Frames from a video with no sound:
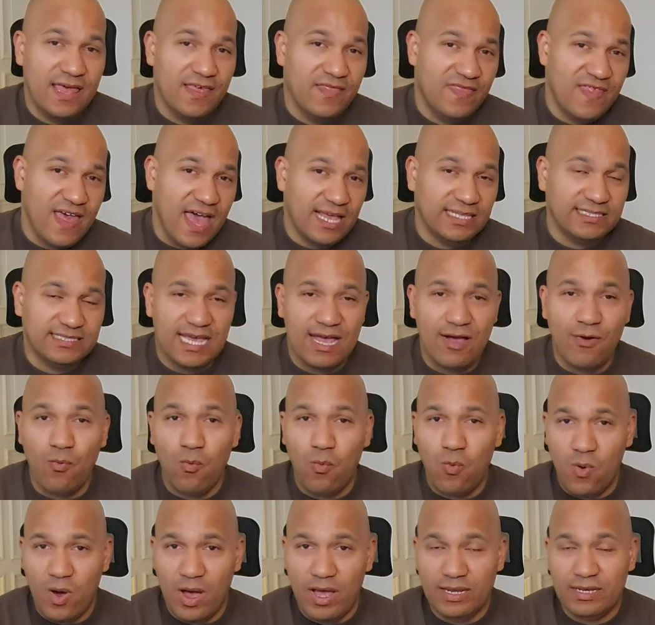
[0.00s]
That's how
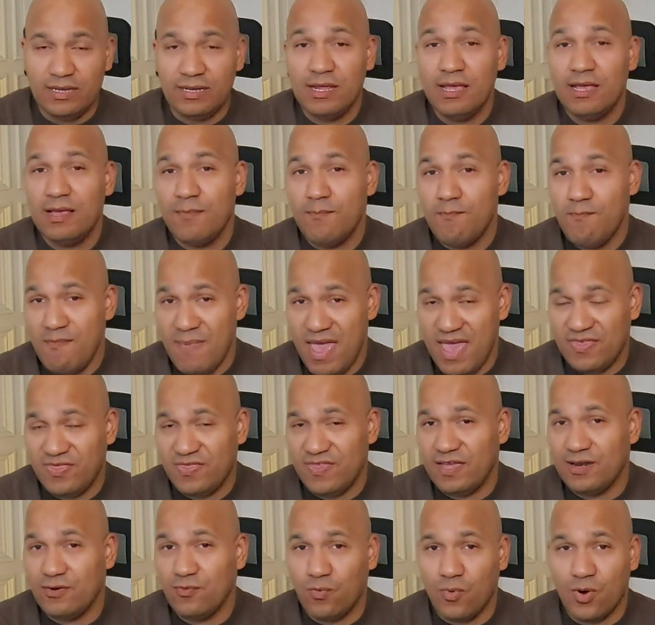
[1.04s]
one
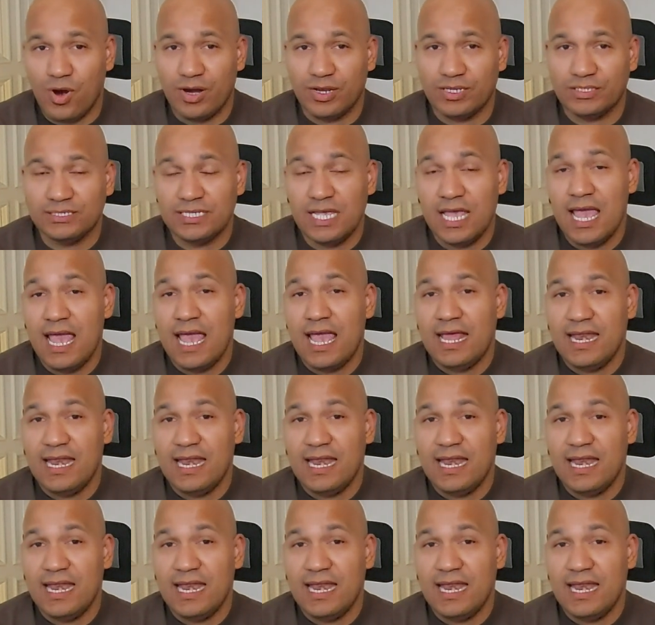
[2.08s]
method works.